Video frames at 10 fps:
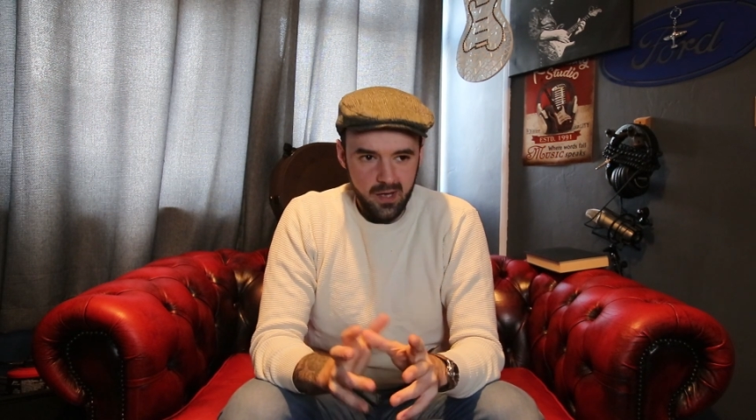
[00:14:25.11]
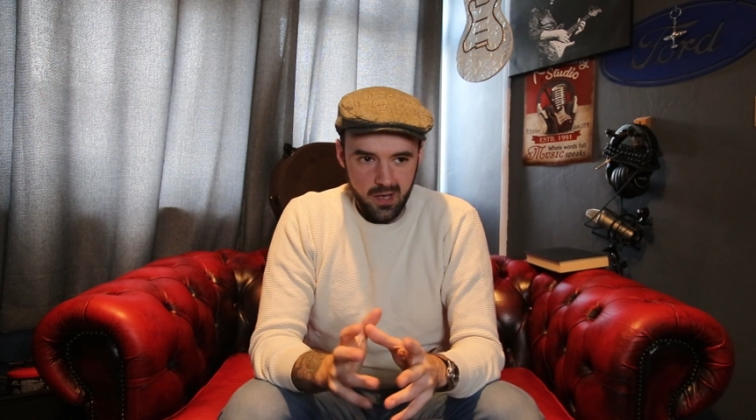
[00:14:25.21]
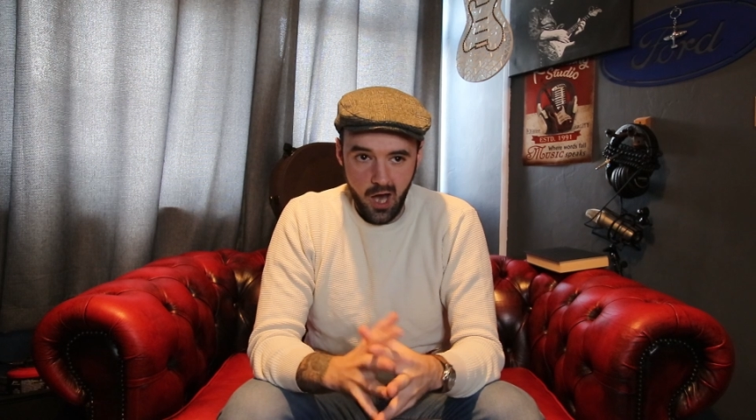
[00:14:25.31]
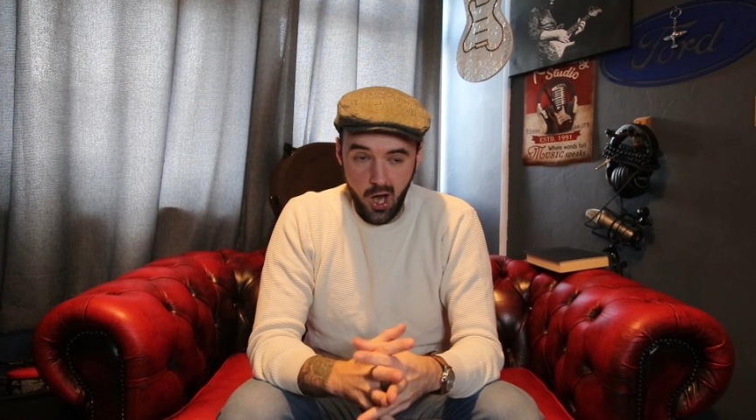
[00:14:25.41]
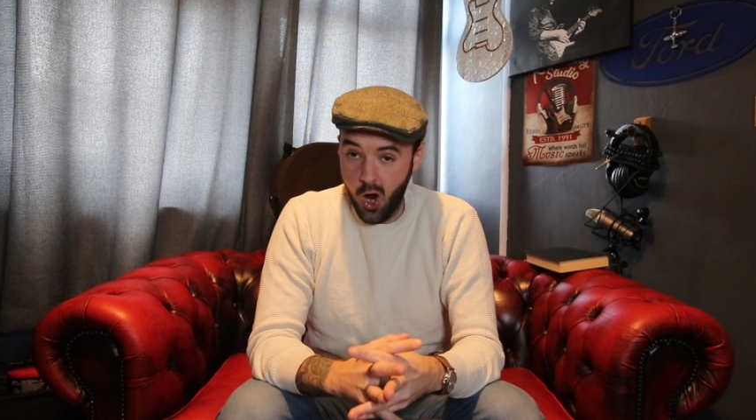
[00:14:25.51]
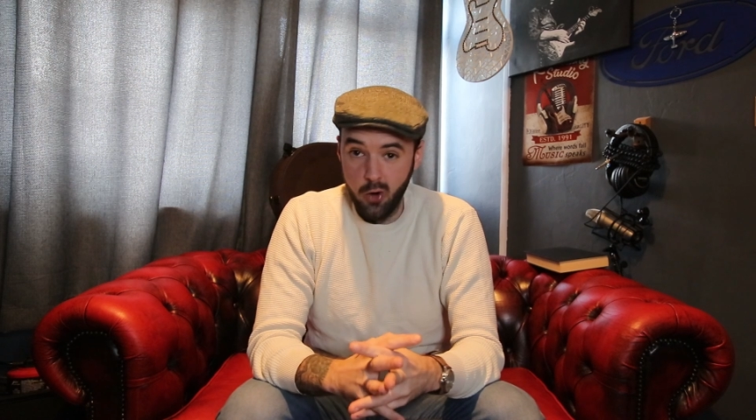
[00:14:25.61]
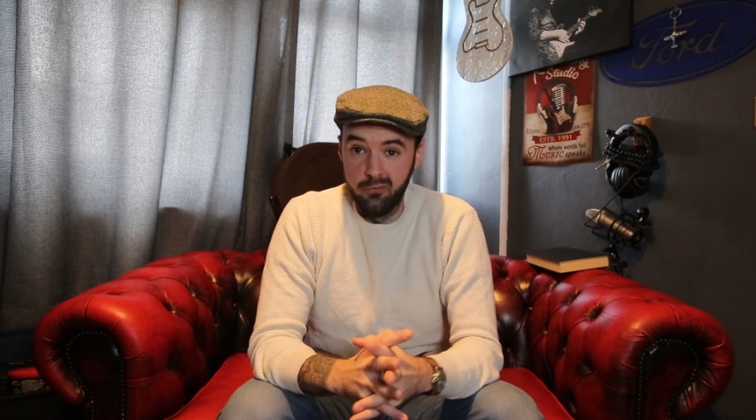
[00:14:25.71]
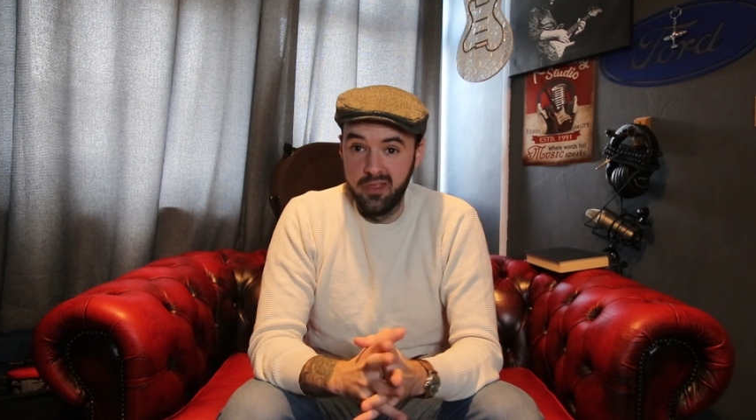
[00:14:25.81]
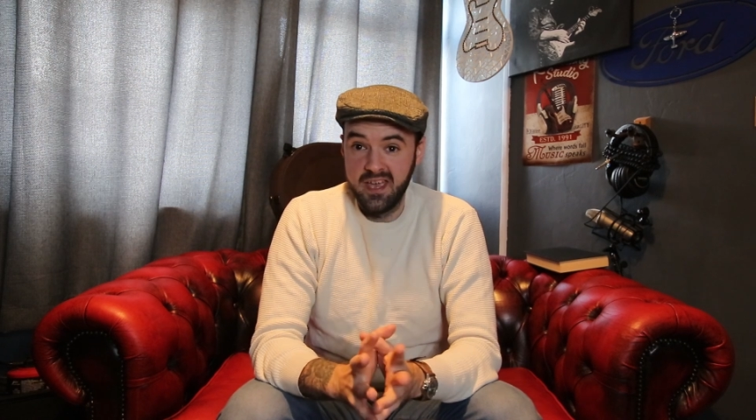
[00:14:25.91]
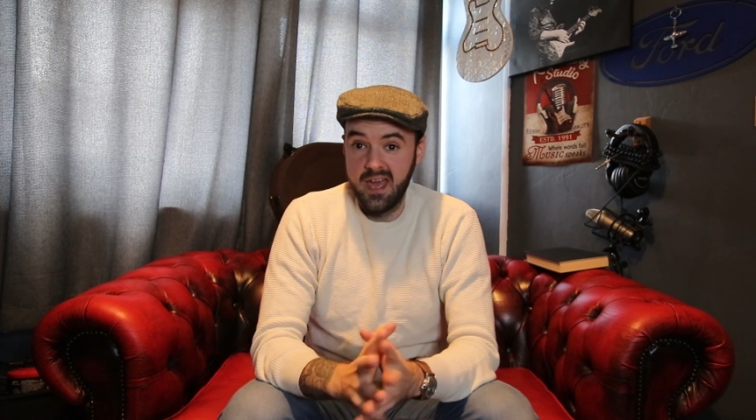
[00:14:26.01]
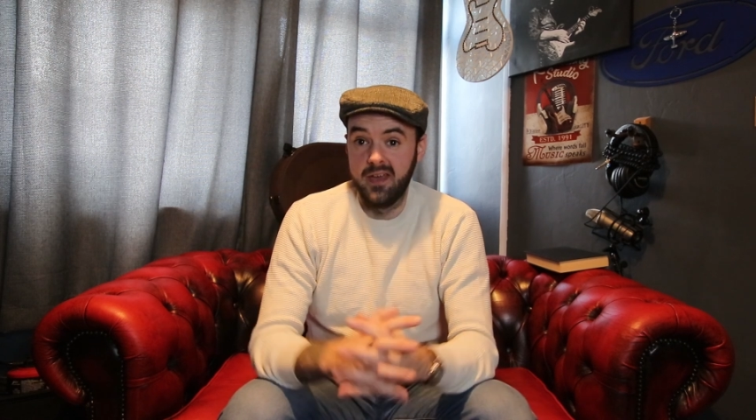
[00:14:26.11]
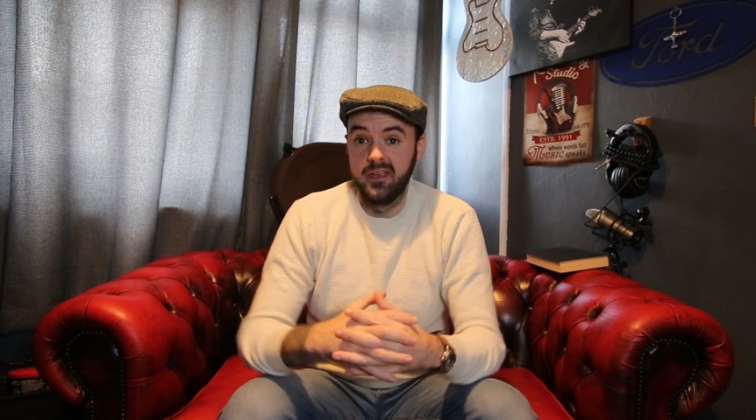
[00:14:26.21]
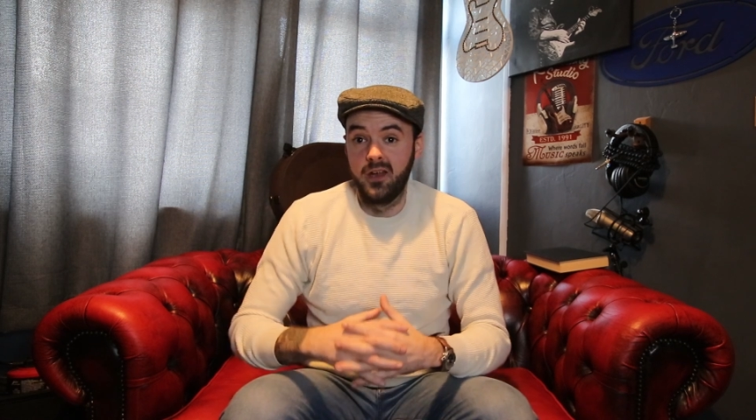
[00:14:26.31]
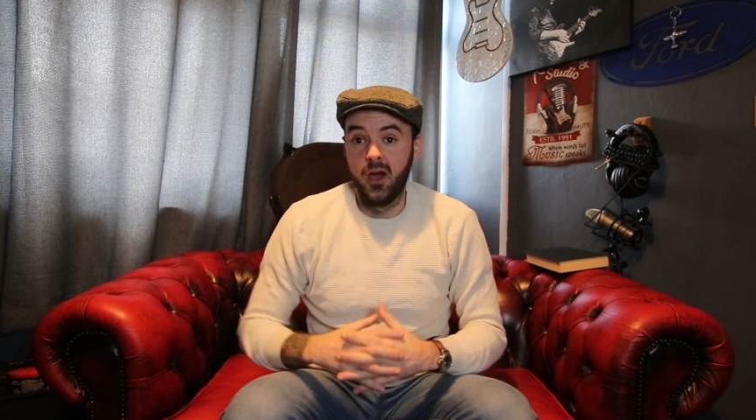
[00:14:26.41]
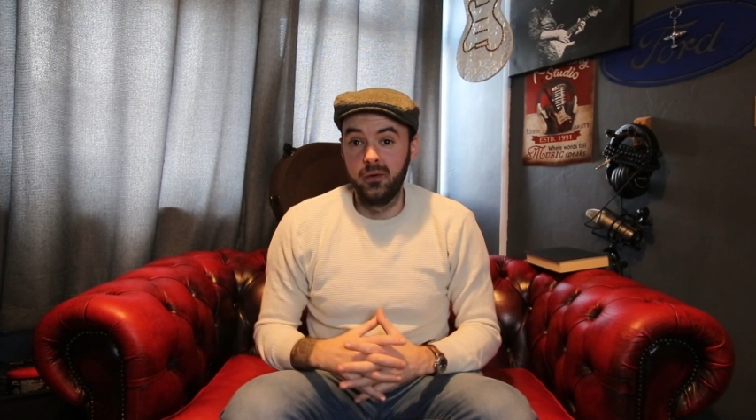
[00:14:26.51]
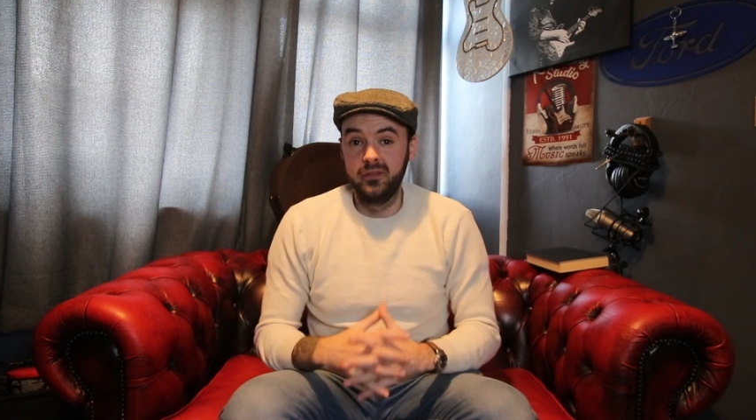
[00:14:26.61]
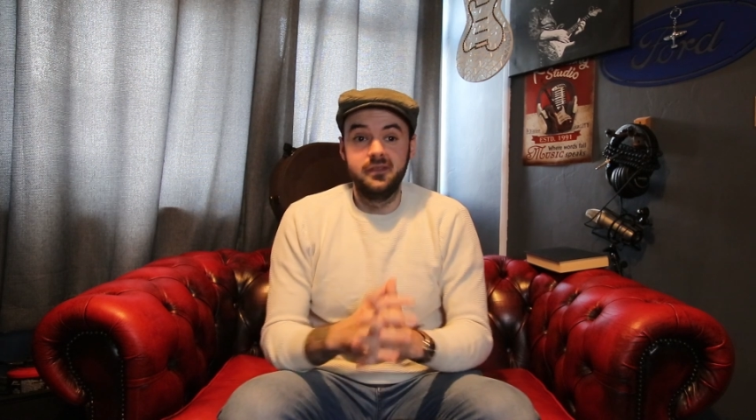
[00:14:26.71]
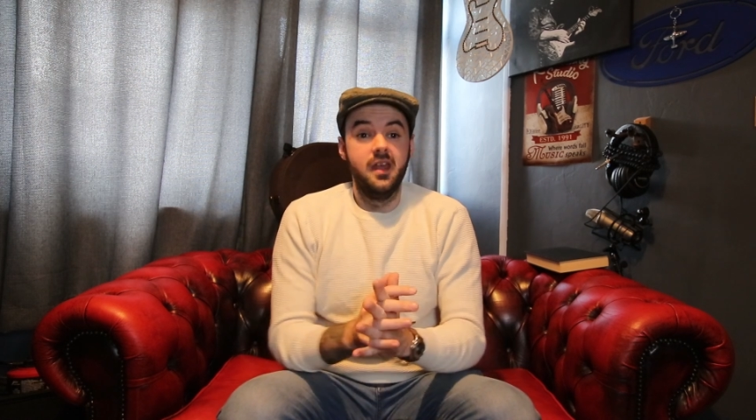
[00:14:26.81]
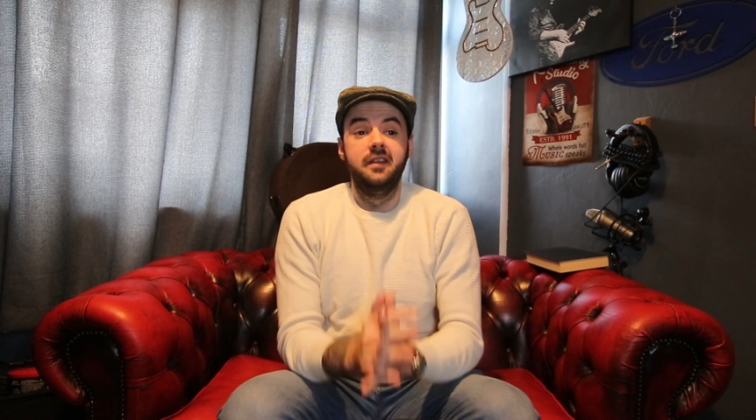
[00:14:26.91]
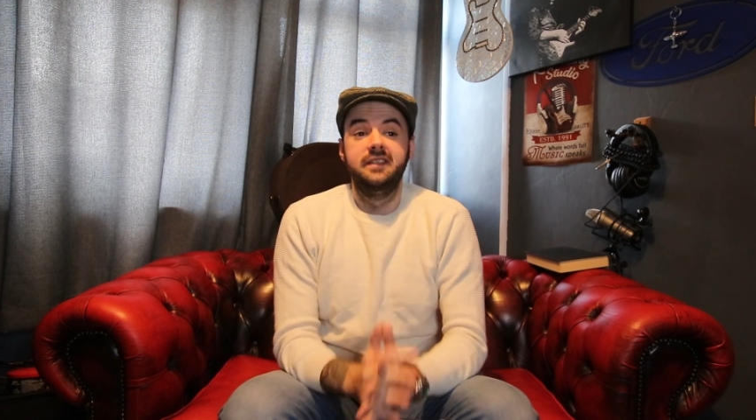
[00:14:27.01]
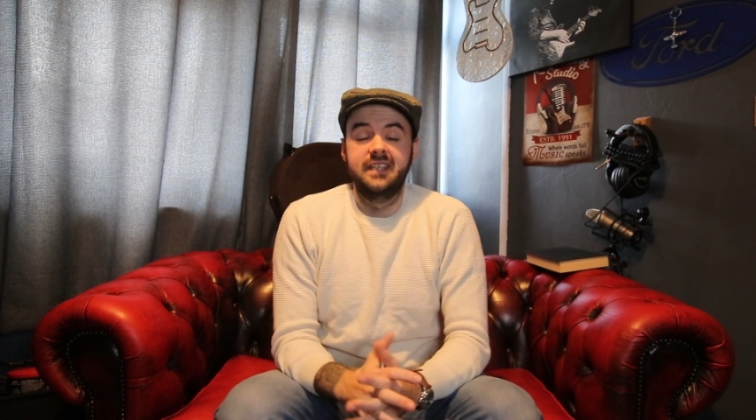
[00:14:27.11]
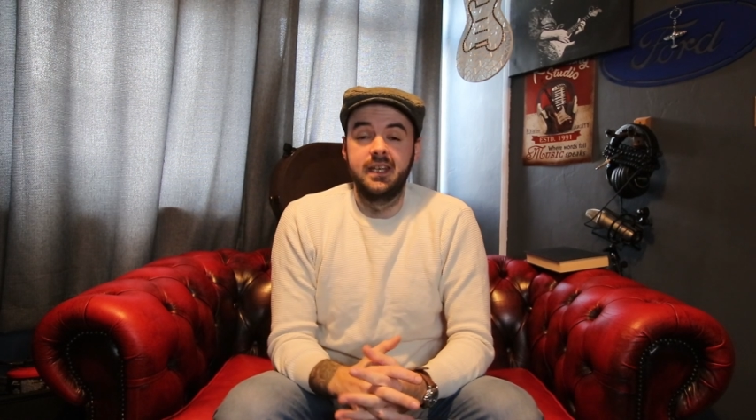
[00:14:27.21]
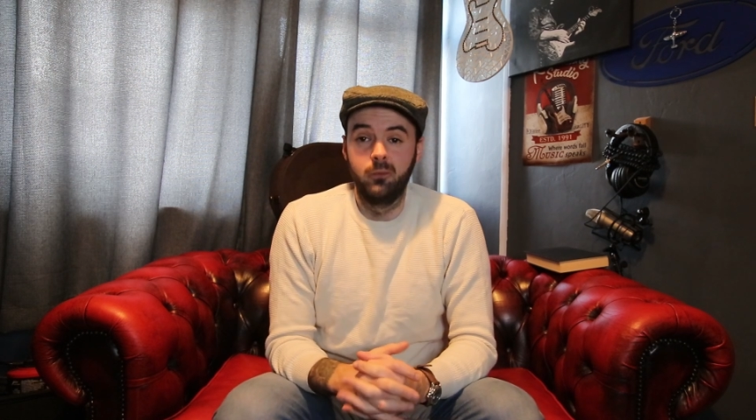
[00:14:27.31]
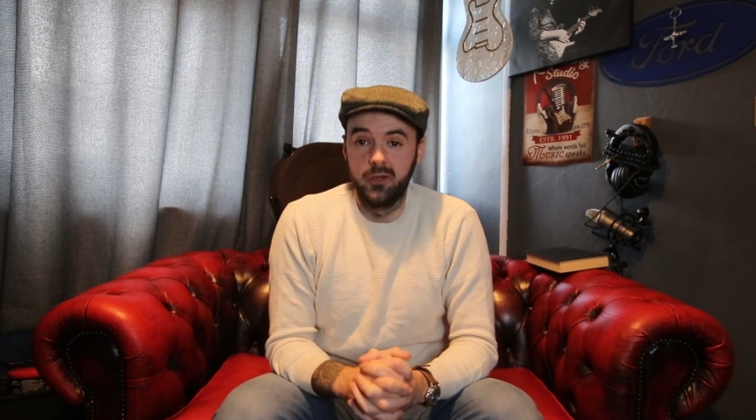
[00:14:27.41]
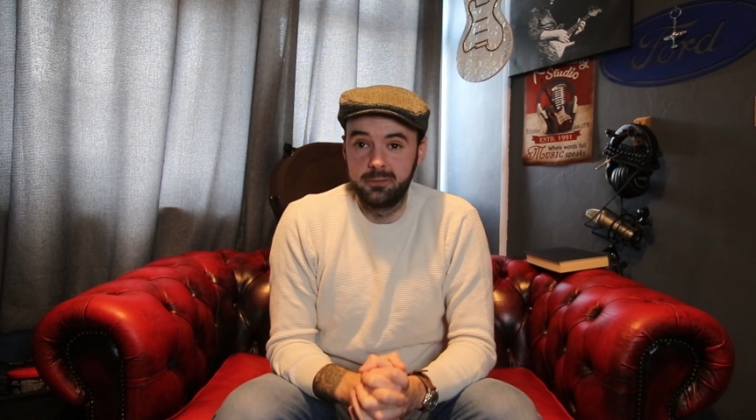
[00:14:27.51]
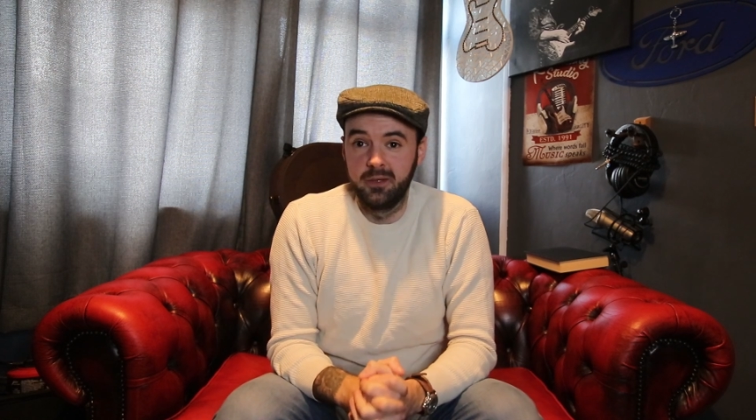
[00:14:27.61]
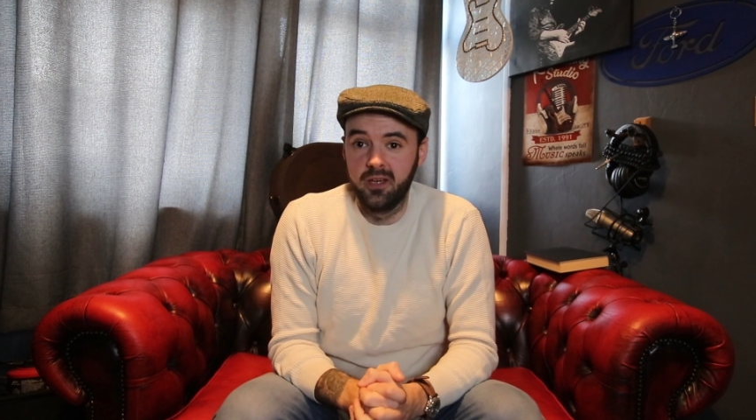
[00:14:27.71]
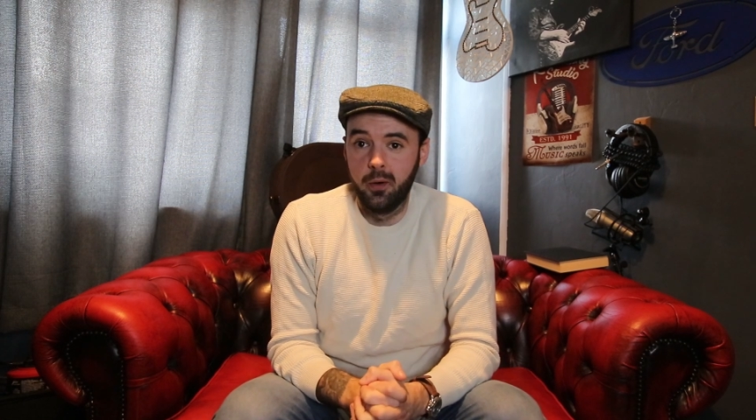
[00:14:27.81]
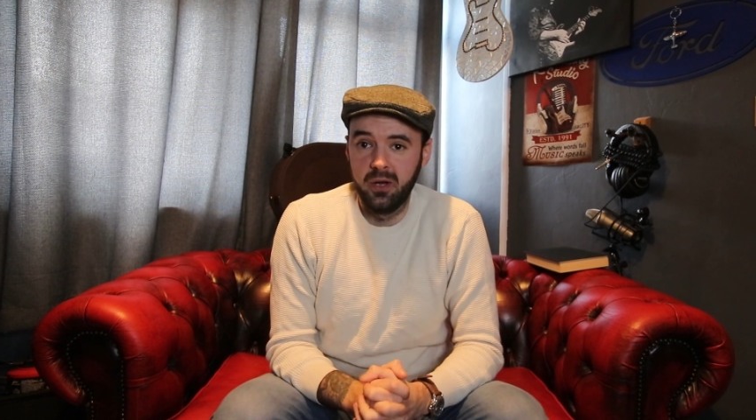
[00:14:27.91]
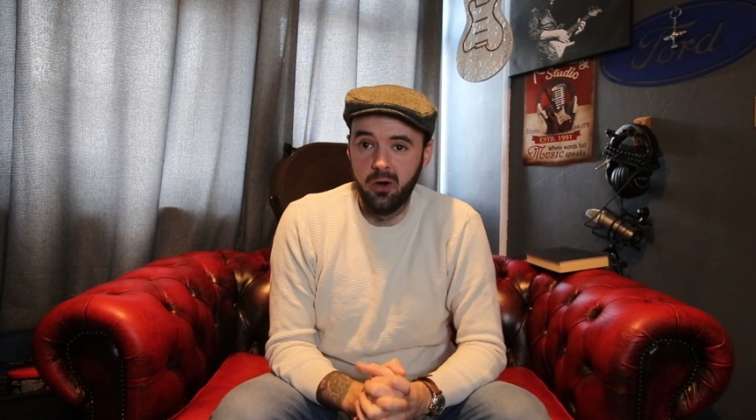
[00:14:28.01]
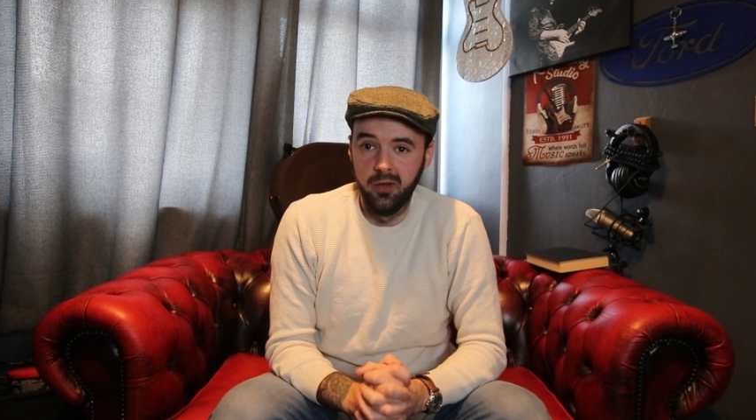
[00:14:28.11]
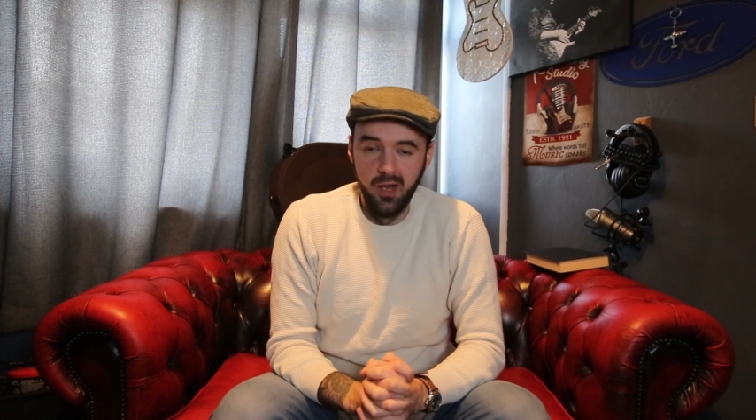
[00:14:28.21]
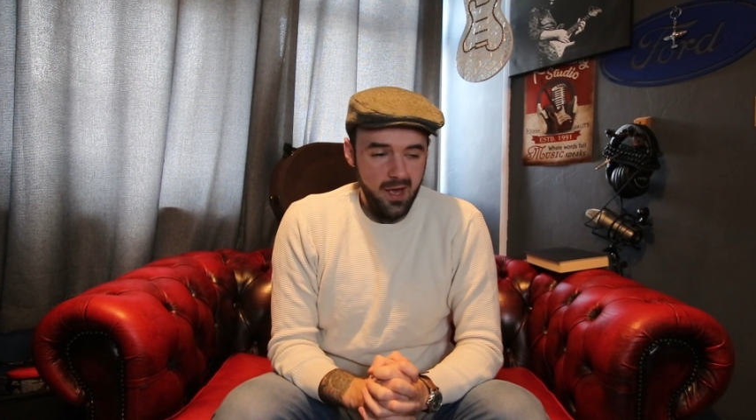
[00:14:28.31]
over the year, you know, and seeing what's been going on.